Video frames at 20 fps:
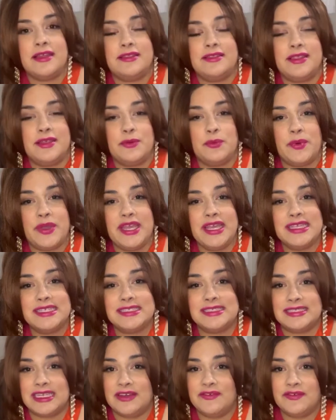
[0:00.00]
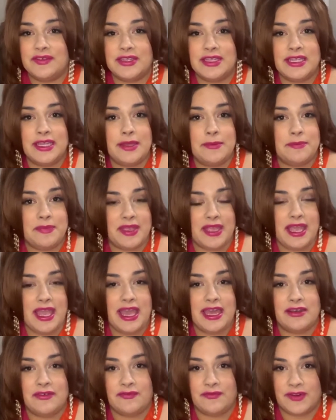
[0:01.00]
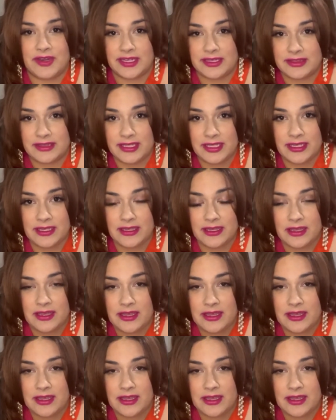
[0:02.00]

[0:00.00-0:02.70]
The wig is definitely big head friendly.